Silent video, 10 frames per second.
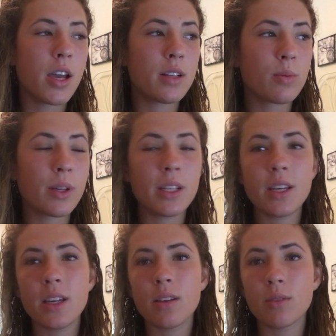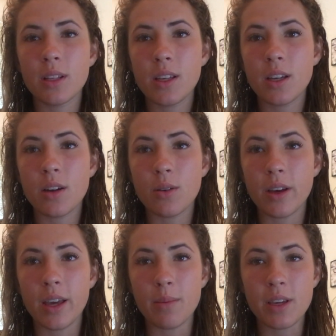It's really, really
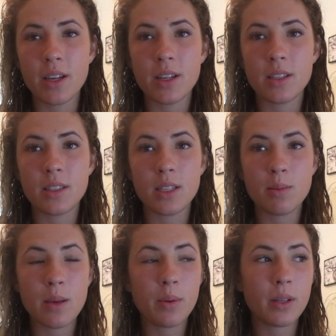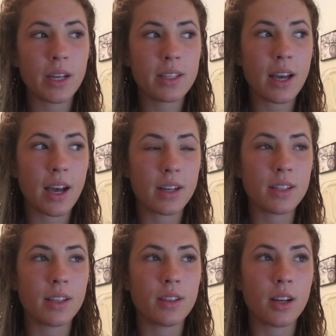annoying because these people like to act
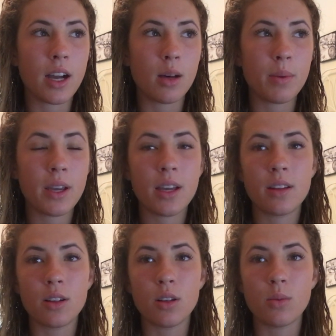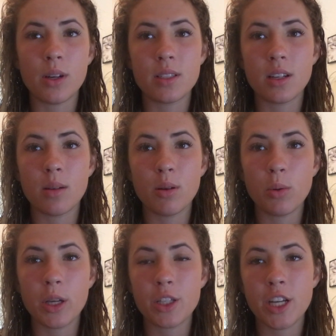like they're helping and they're the ones that are
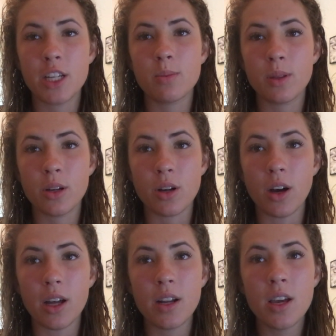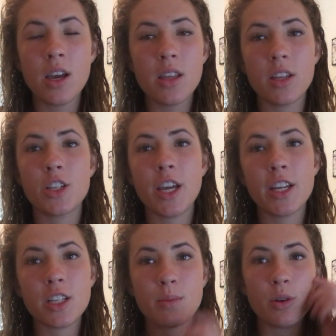promoting change, but they're not. The
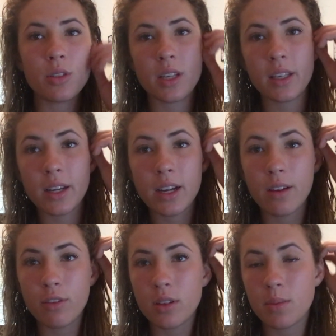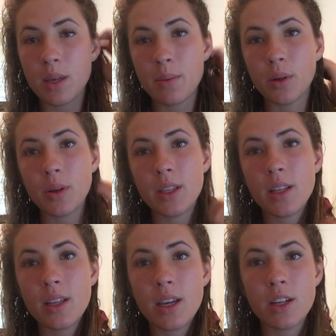change is most likely to come from the people
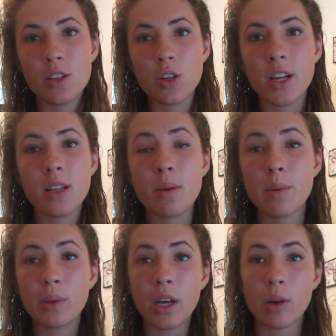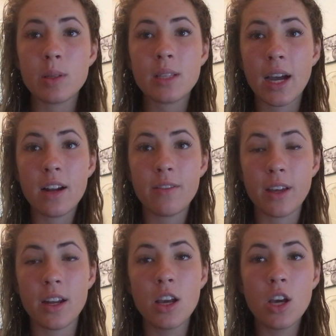within the industry and the people outside of
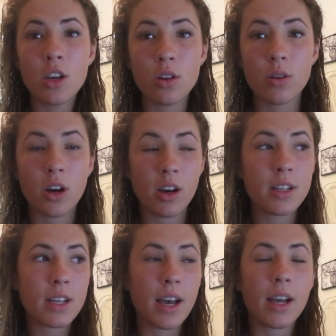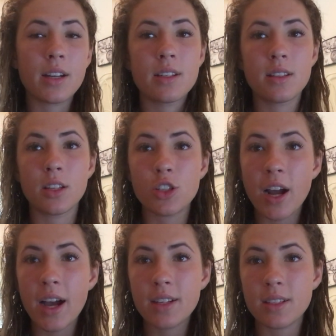it who contact the
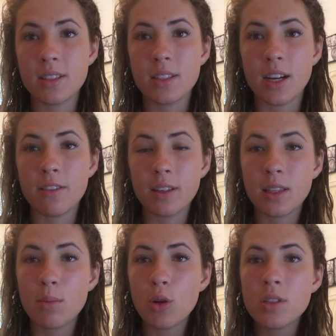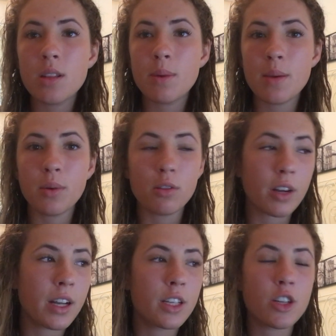tracks and stuff. Like most of the people
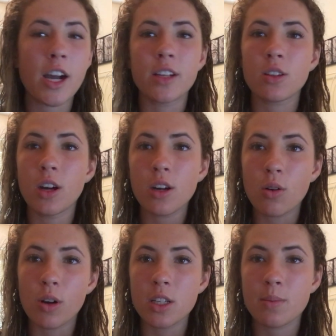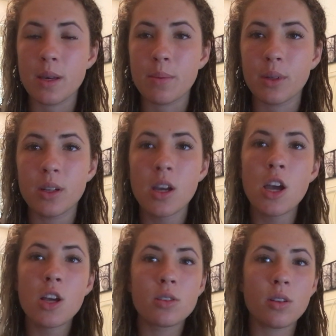running tracks aren't horse people.
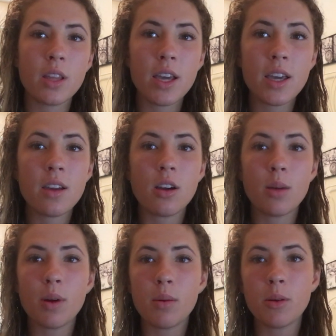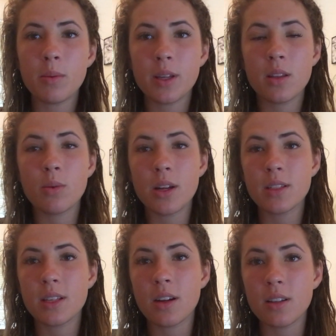So they are probably the
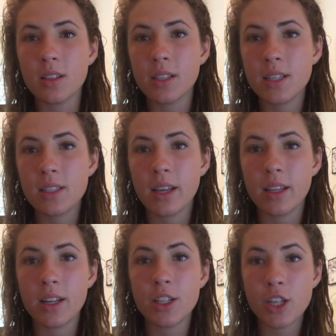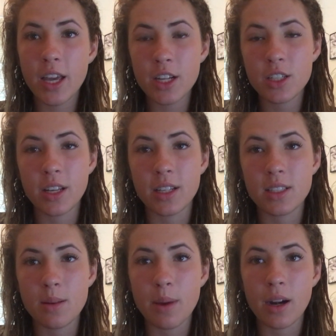ones that are the least likely to change
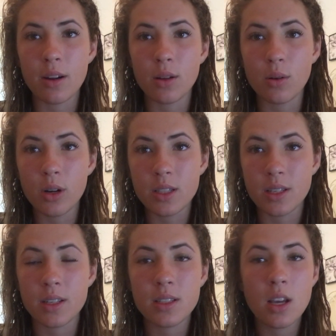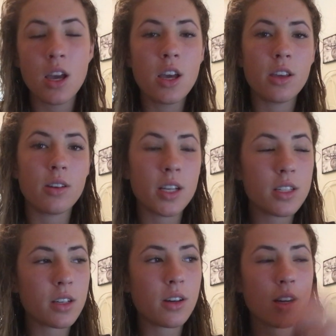things to better the horses. You
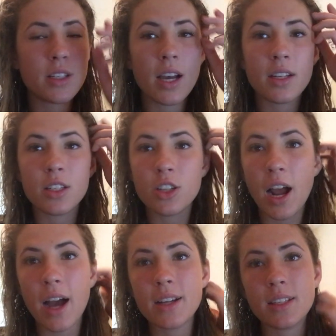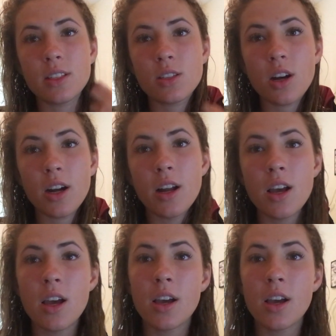need to contact the tracks and start